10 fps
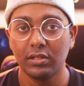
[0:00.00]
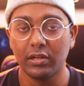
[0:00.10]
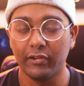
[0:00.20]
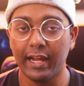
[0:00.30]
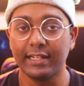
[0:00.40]

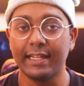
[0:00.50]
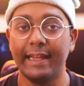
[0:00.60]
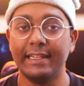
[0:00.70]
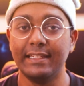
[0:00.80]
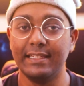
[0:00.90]
correct
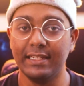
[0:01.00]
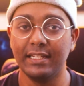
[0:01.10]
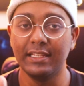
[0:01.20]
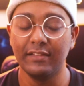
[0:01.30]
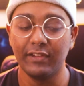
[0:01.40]
and it
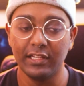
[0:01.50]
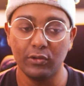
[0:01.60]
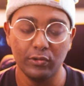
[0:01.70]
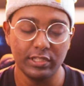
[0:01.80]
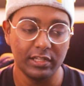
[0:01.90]
didn't give any
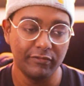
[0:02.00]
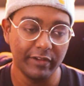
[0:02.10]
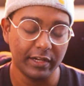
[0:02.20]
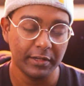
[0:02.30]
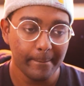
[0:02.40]
ghosting
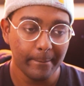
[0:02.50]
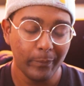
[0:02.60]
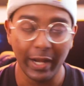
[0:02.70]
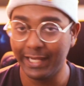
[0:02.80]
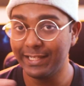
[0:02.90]
effect.
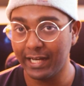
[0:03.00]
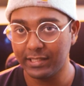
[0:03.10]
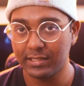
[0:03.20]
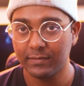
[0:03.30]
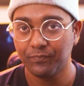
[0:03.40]
But it
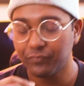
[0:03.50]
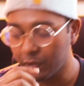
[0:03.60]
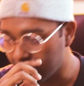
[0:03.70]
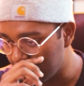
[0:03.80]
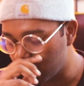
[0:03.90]
does.
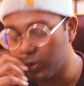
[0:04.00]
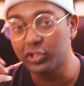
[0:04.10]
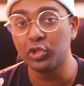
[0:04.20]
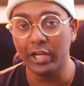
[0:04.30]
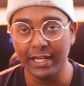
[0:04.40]
Okay, to a
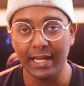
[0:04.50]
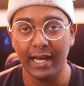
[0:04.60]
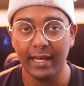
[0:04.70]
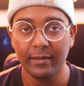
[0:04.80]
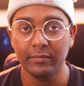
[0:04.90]
trained
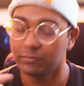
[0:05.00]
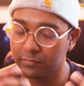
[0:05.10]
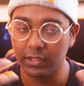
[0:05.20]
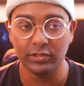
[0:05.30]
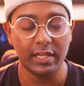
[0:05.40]
eye,
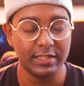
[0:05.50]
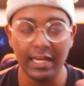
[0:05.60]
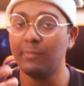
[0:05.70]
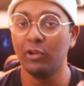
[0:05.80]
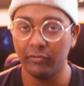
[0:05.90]
as you can
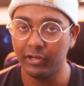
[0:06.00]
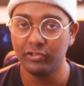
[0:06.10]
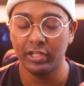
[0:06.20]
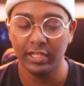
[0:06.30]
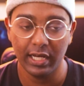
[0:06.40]
see, I'm not a very
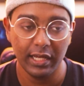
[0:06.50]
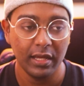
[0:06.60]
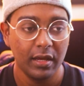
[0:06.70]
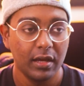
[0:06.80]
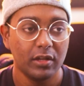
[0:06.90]
trained eye.
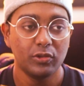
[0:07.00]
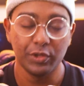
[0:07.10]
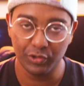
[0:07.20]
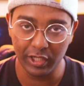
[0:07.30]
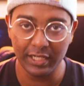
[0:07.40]
To
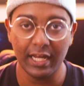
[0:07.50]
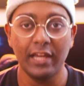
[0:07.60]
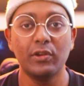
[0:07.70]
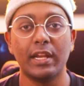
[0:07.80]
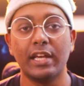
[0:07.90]
a trained
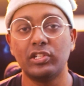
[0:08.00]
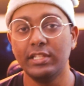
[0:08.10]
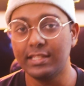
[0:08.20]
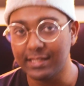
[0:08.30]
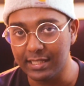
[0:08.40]
eye, you can
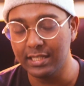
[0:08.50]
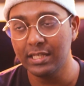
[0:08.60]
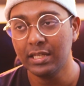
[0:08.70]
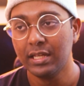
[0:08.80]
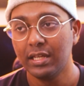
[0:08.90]
actually
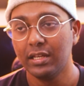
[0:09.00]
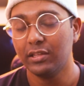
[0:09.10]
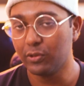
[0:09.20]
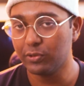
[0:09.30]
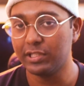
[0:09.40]
see
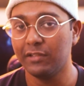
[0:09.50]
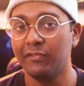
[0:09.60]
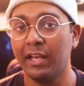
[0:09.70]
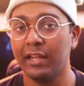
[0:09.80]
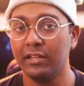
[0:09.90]
the ghosting
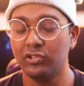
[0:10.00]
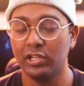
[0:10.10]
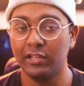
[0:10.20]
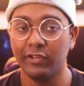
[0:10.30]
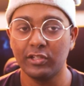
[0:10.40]
effect and the
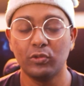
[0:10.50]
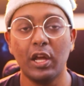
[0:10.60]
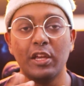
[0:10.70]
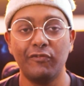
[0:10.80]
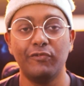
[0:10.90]
trailing effect. So
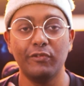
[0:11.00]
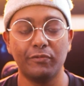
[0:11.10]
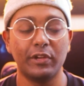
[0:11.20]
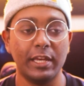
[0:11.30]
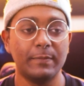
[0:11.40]
now
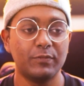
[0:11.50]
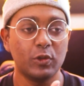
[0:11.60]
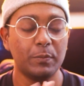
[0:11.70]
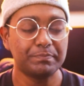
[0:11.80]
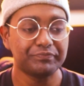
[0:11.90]

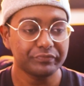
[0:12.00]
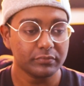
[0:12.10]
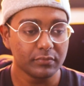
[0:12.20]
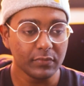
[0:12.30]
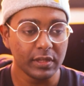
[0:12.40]
so
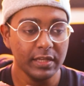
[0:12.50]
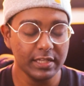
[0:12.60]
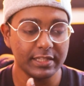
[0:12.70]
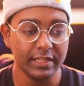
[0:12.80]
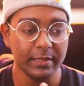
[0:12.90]

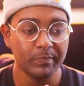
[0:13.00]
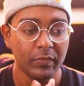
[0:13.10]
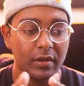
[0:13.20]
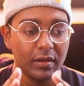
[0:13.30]
here's the thing.